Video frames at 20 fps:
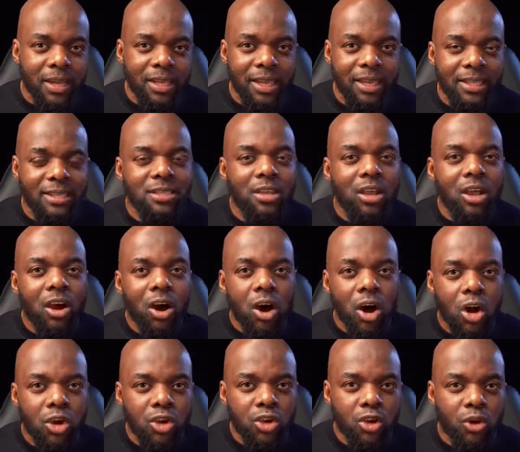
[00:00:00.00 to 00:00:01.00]
plugins
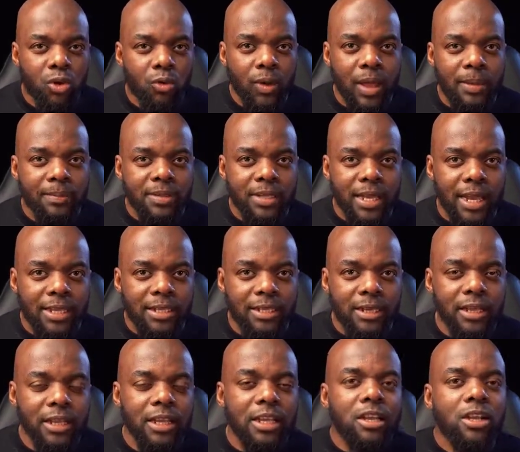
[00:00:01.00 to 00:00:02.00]
on your website.
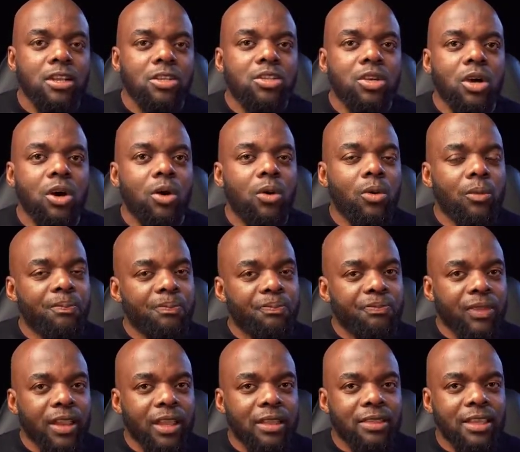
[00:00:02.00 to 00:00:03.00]
So
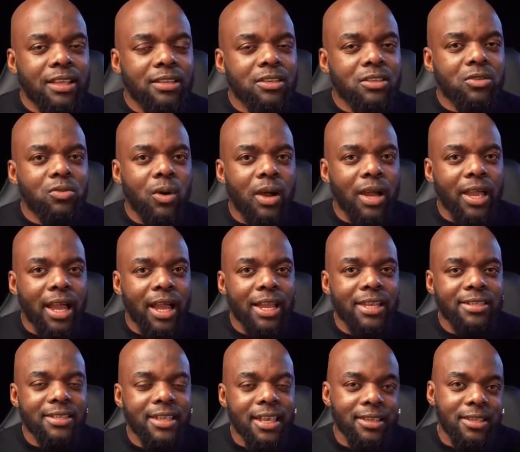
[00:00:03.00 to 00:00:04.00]
this is why
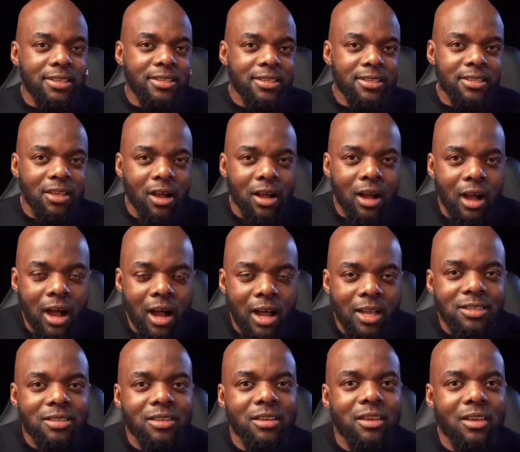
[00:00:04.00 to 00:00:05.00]
I say this is the
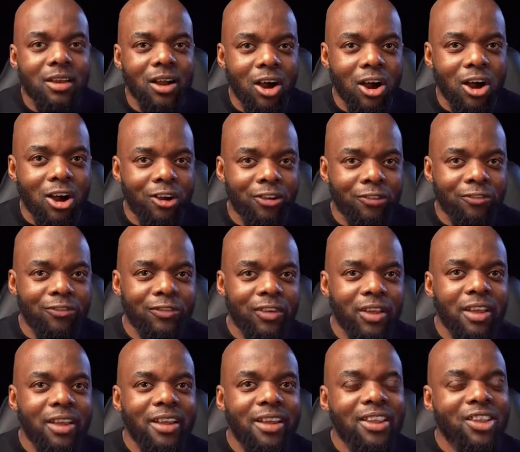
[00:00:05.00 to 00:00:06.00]
heart of
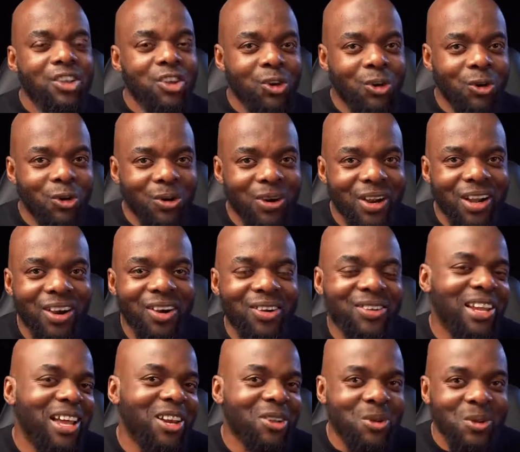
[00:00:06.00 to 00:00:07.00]
your
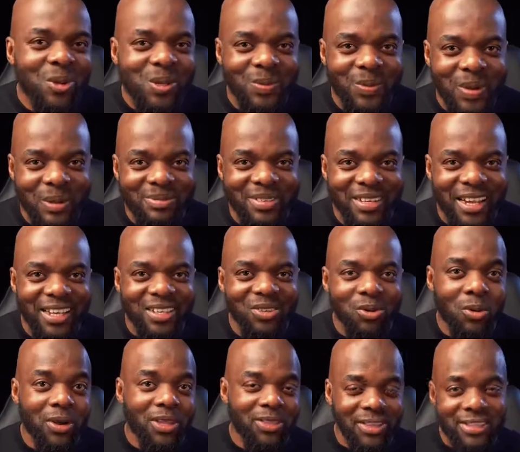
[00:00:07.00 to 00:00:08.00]
online course website,
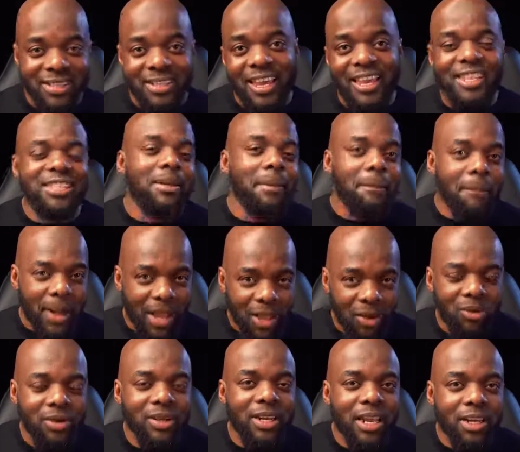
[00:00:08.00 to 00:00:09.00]
or in this case, my
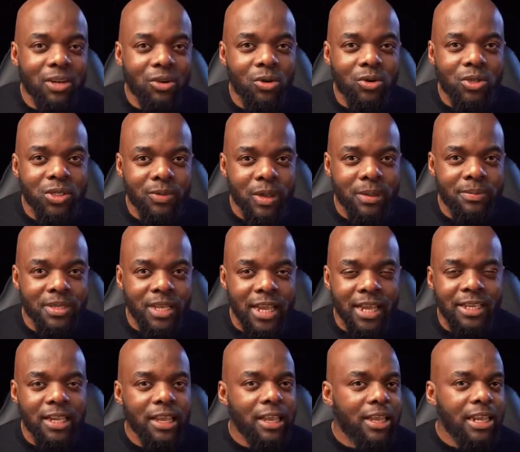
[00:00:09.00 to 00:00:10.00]
online course
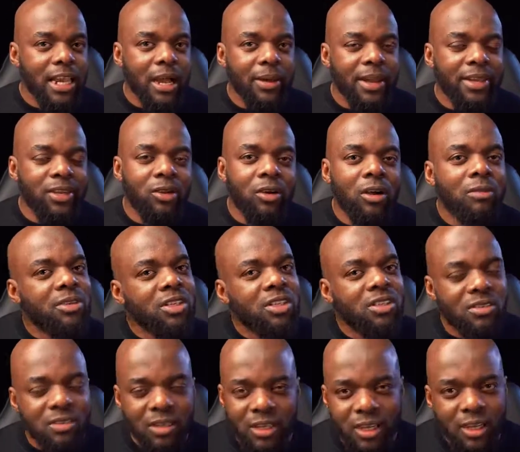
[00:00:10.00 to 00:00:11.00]
website. Now, I know I'm
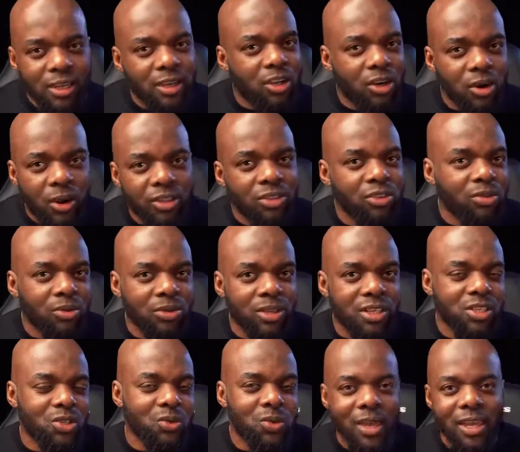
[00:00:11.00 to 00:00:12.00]
just going through
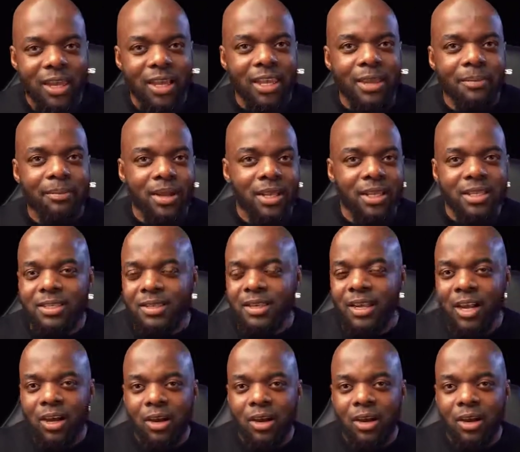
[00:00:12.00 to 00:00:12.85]
this quickly, but